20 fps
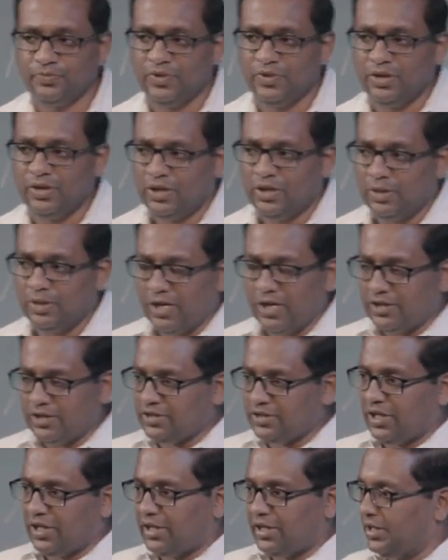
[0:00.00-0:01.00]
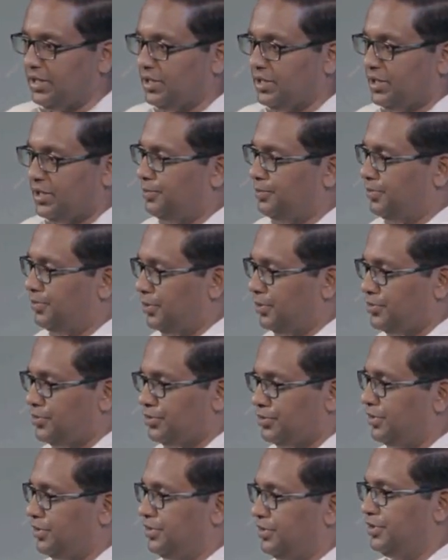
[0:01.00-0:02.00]
Um, imagine I had a cup
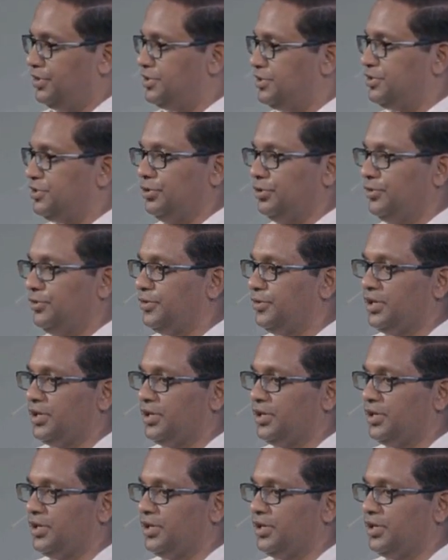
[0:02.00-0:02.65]
of